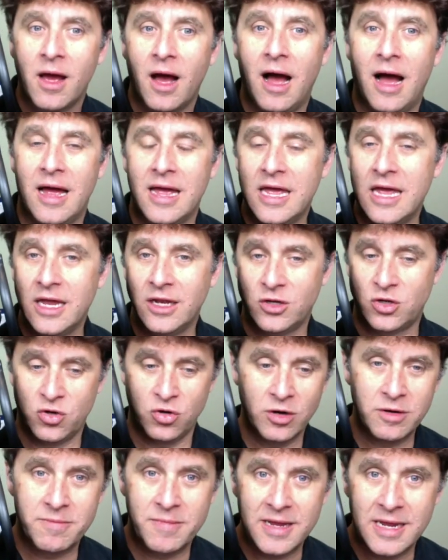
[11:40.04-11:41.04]
It
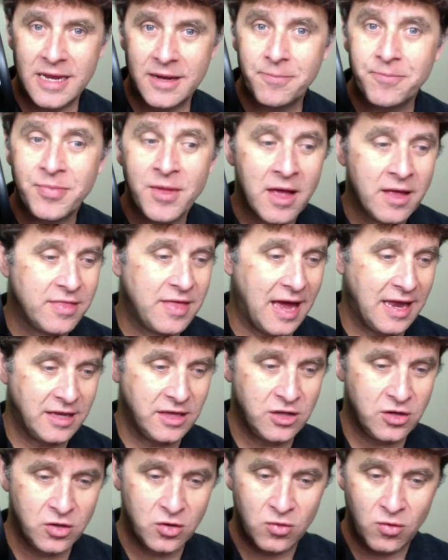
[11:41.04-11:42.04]
could mean that
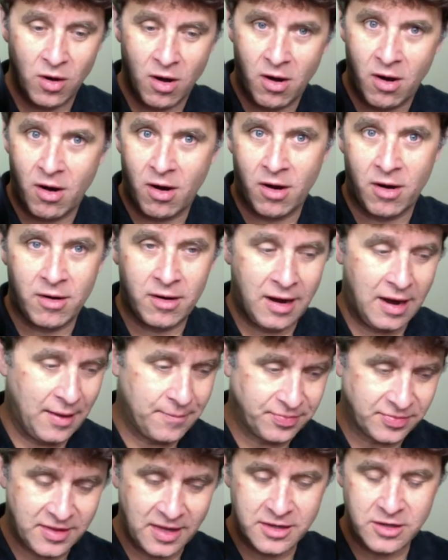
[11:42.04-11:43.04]
you are
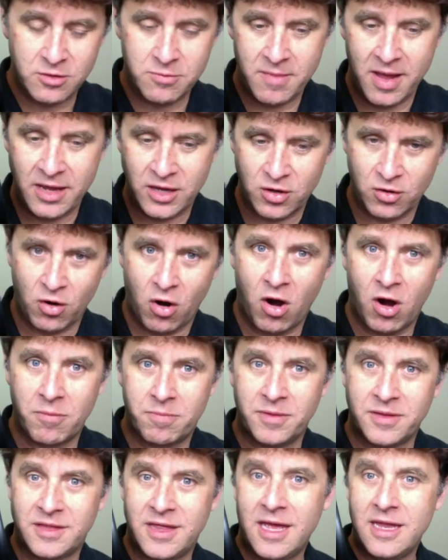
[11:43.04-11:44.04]
that you make your art,
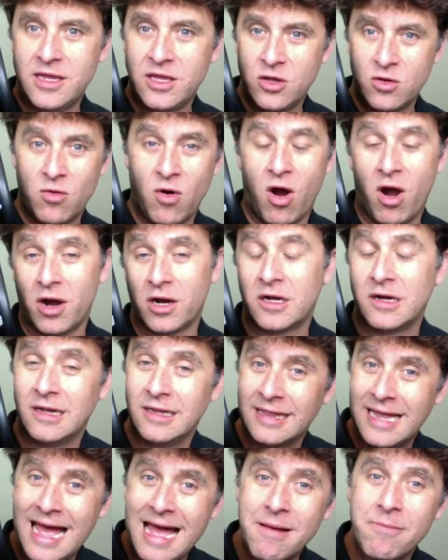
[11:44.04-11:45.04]
but then you are
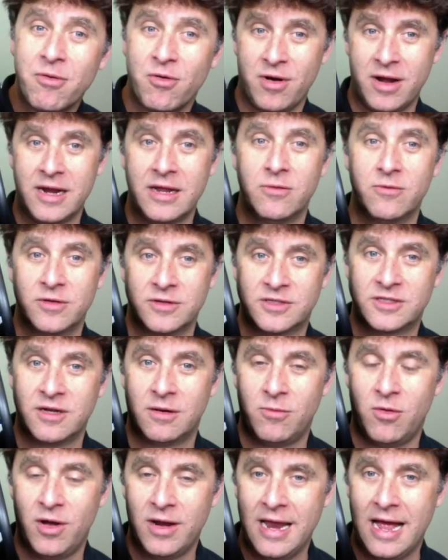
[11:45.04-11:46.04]
collaborating with
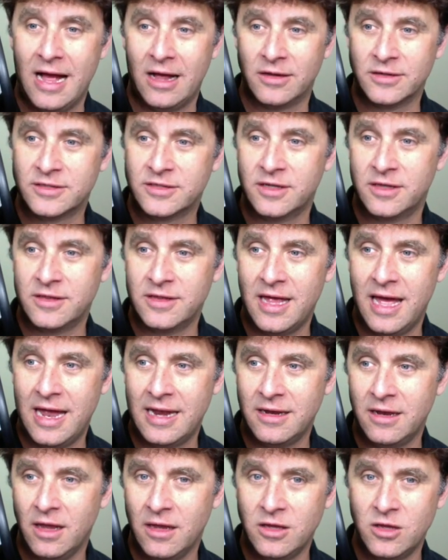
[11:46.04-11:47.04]
someone else and
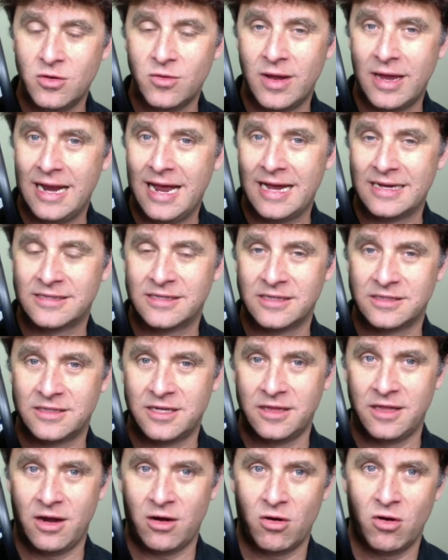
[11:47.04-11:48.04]
then you get access
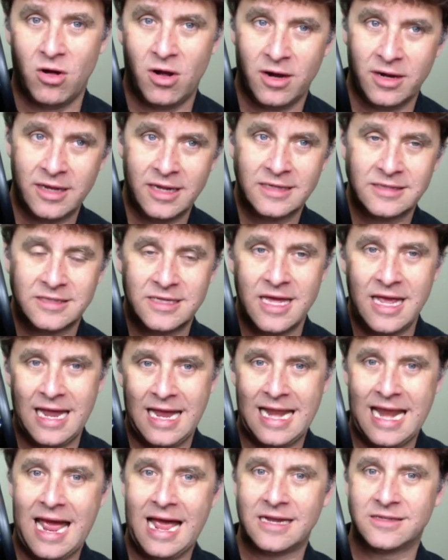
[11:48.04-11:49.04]
to their audience, they
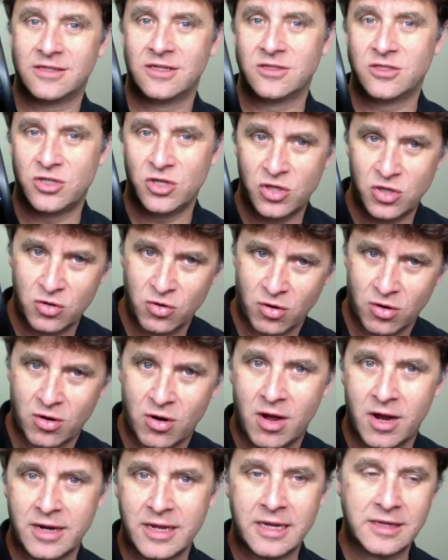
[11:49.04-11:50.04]
get access to your
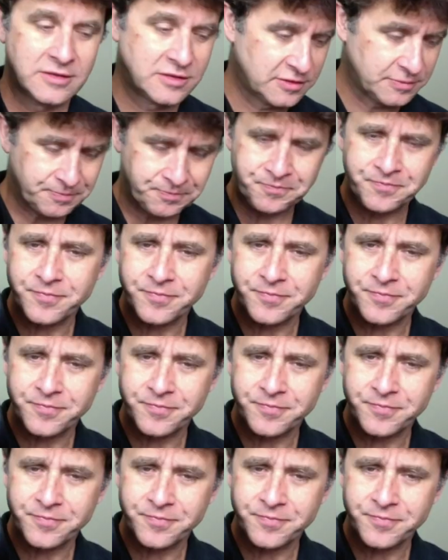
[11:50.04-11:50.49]
audience.